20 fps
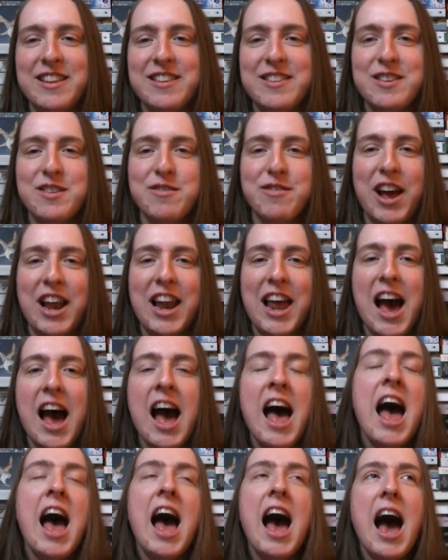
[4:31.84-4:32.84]
novella.
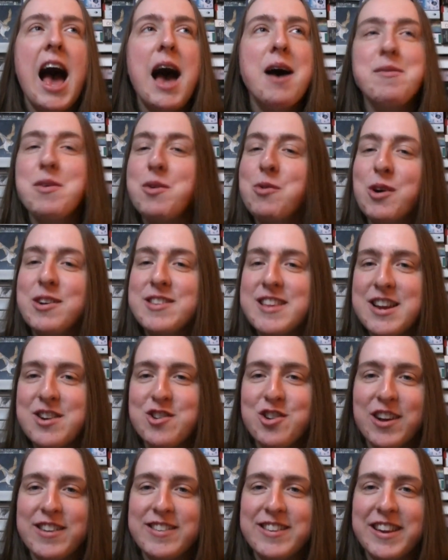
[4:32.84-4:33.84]
It was
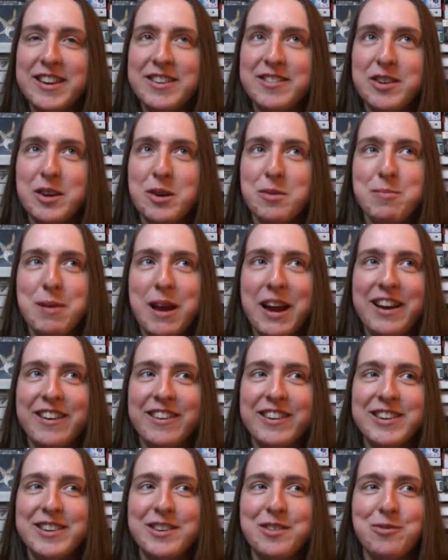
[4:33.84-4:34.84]
interesting to
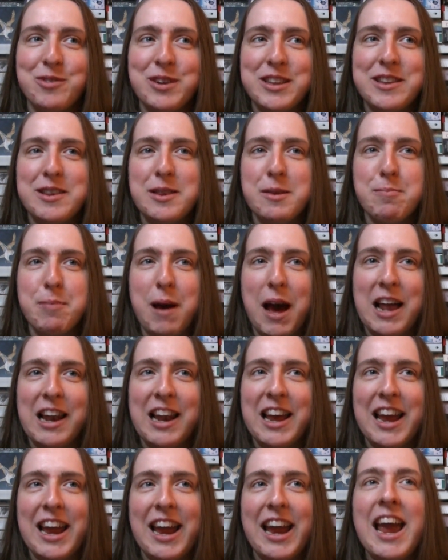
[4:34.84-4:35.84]
compare it with the
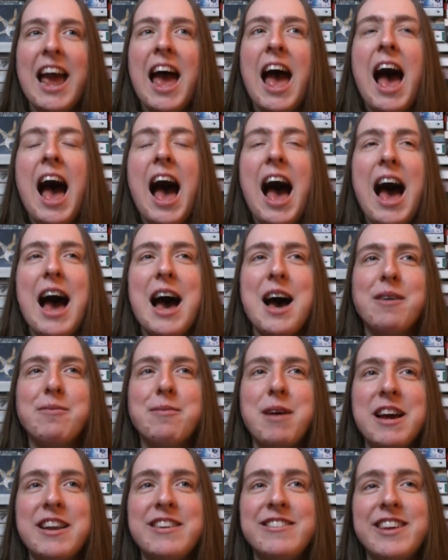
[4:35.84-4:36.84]
ballet,
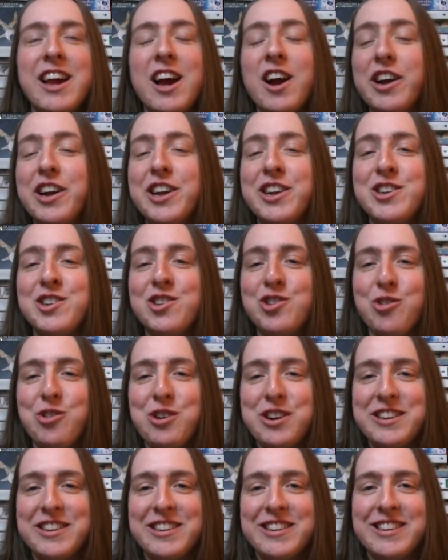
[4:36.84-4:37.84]
and yeah, I
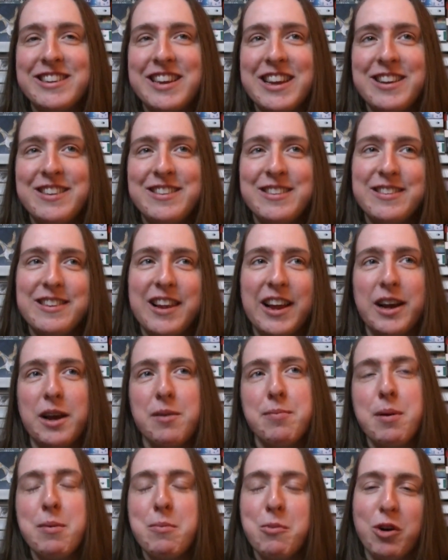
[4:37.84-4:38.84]
enjoyed it. It's a
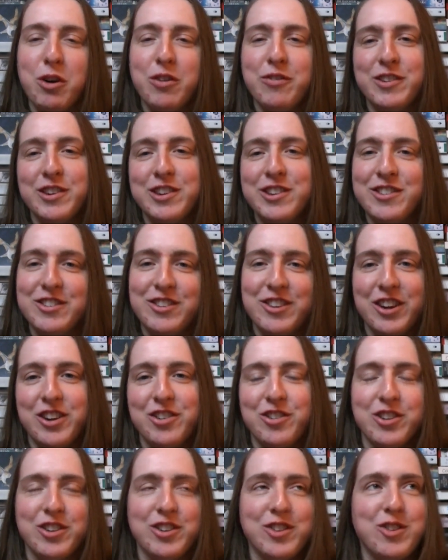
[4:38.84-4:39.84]
bit more of a
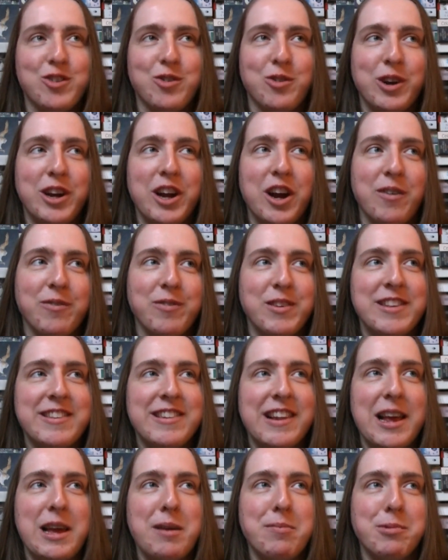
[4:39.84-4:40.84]
children's story,
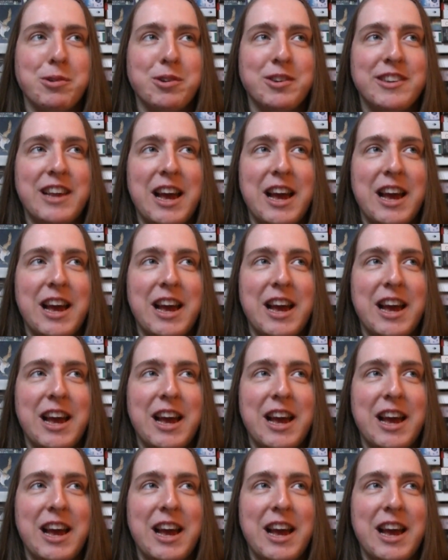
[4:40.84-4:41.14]
obviously, but